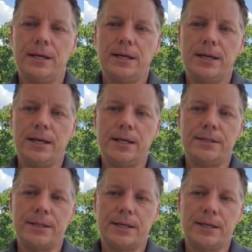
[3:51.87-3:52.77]

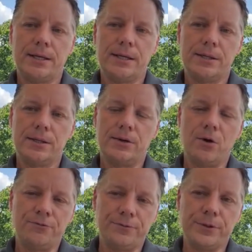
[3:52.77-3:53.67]
and uh, you know
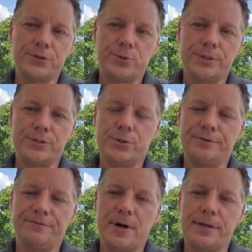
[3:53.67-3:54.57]
hopefully you switch to
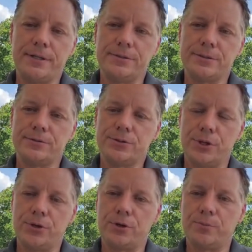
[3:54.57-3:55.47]
a Efani's
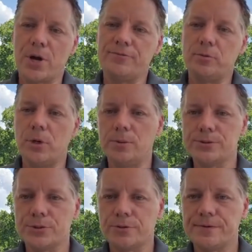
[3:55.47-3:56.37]
secure and private mobile
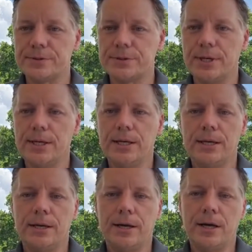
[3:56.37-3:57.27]
service.
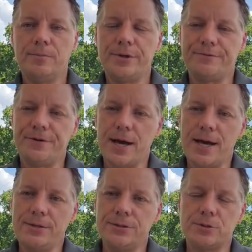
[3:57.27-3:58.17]
Uh, but if
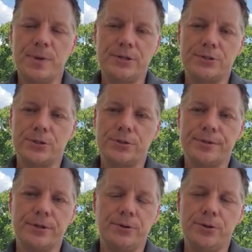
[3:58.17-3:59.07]
not, just make sure
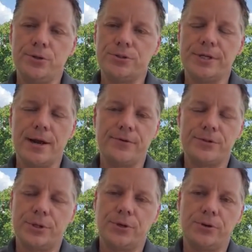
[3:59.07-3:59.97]
that you're using every
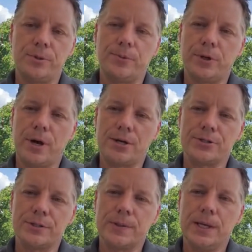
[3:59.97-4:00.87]
security
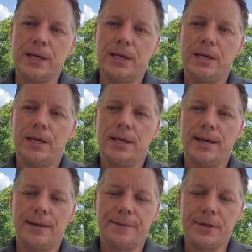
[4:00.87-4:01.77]
precaution,
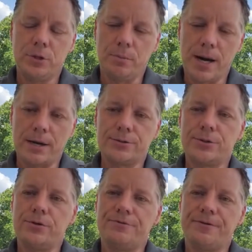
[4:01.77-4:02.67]
and that you
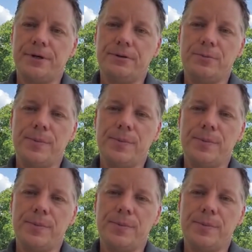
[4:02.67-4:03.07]
monitor your phone to